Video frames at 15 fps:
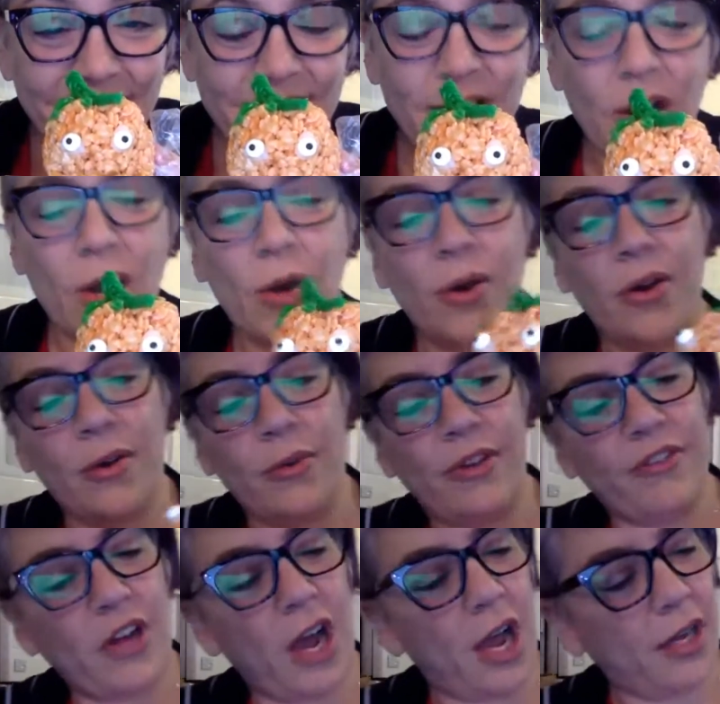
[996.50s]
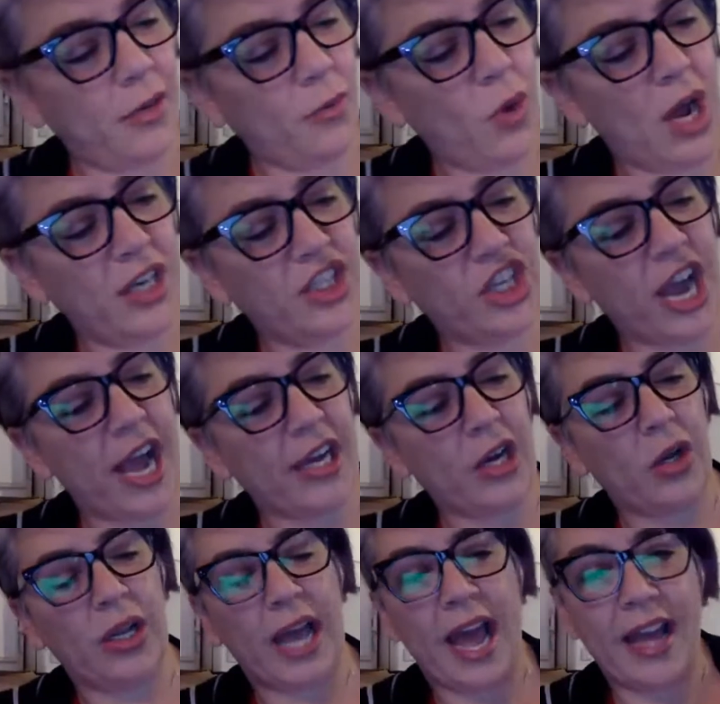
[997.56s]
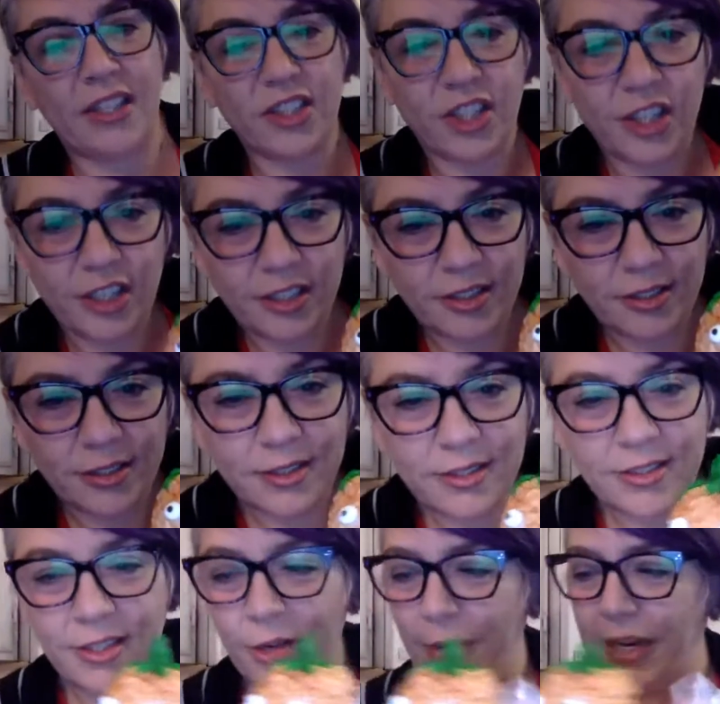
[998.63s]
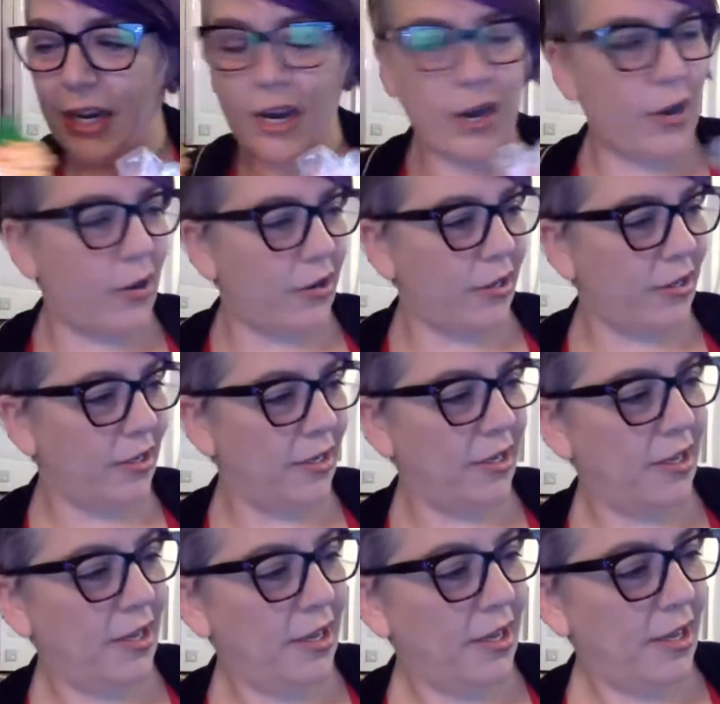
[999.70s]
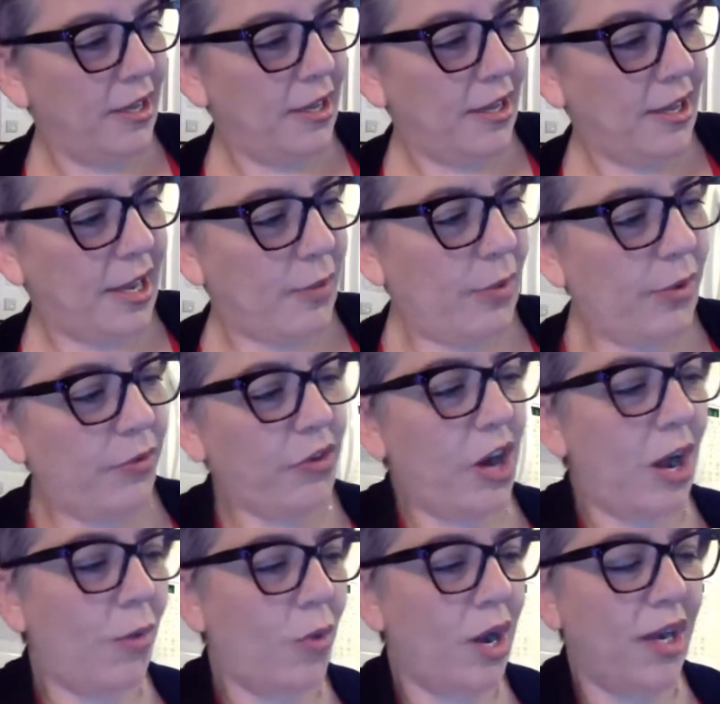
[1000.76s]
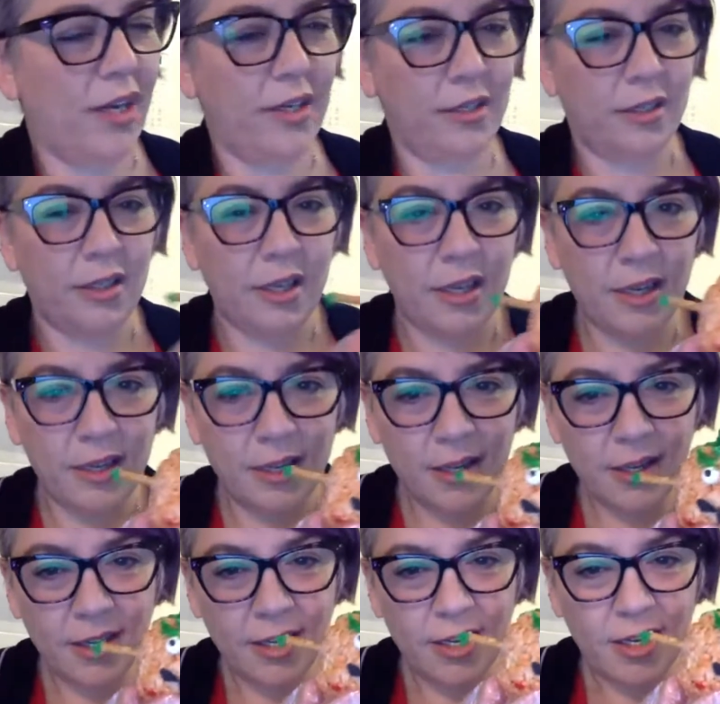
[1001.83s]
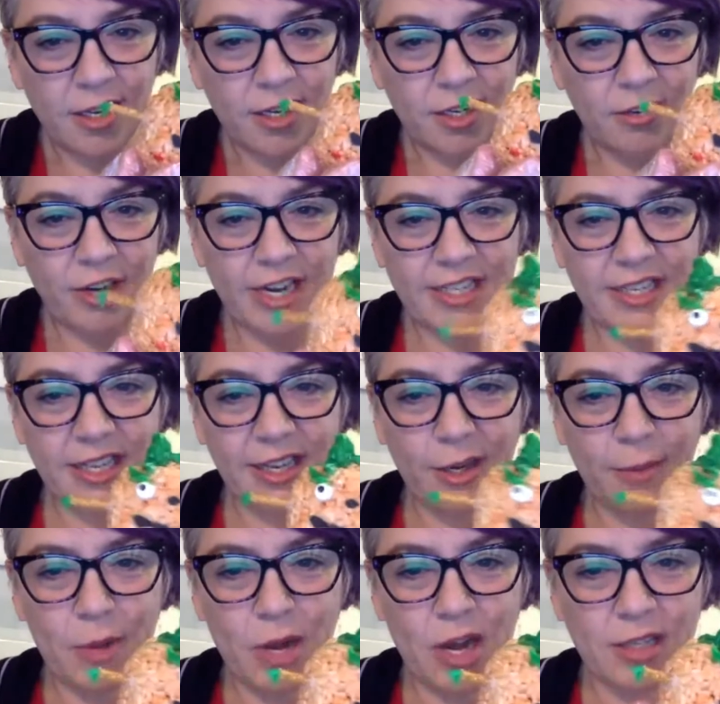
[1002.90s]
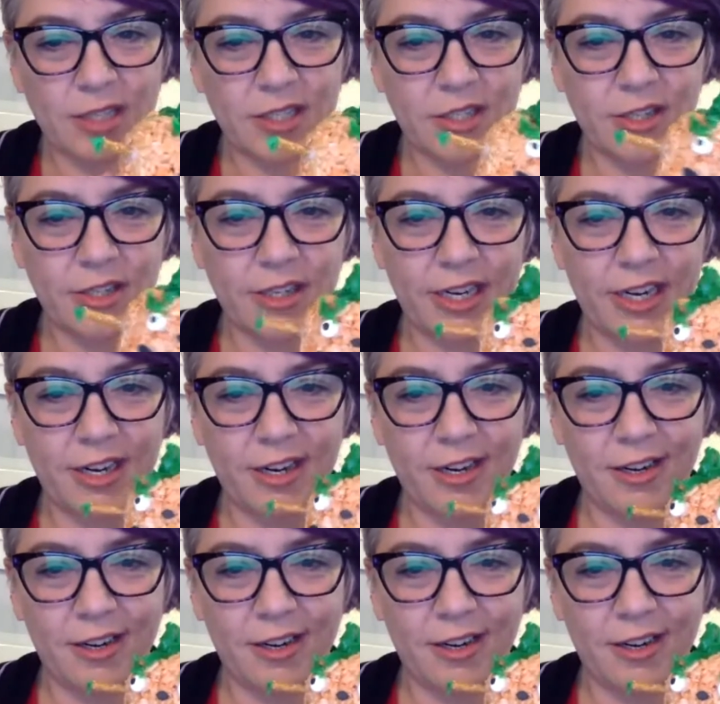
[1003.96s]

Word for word: So I love it. One jack-o'-lantern. Here we go. And we've got one crazy little monster here.